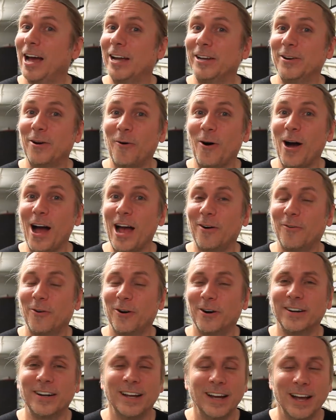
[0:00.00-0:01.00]
I know I
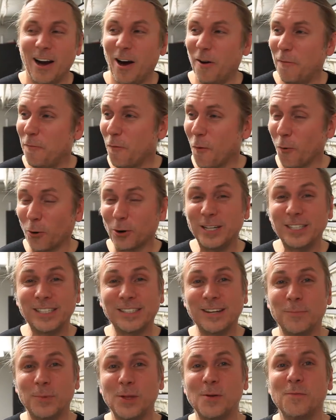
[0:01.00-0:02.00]
would. A 40
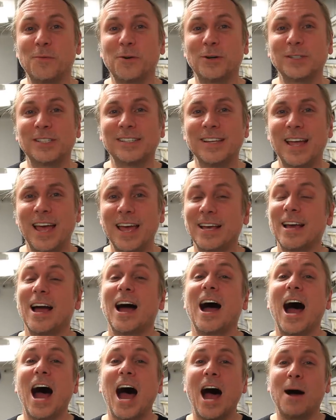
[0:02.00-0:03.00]
something foot snake,
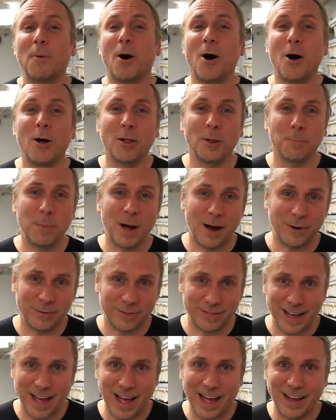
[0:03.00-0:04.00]
I'm all about
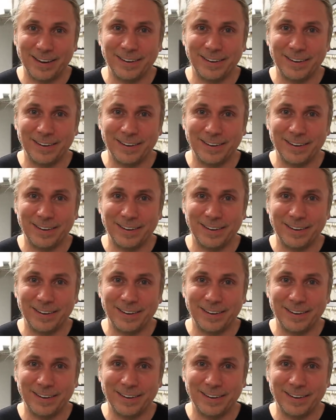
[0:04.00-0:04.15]
that.